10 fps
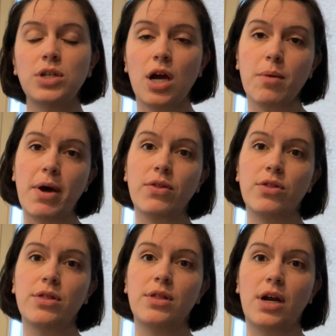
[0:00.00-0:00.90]
talk
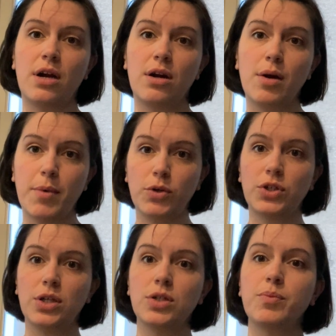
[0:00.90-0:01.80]
about their
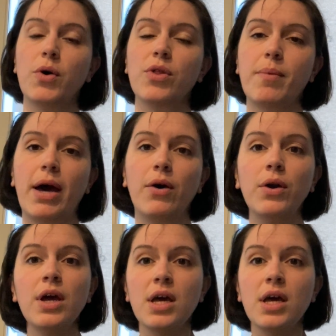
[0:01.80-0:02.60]
emotions, both about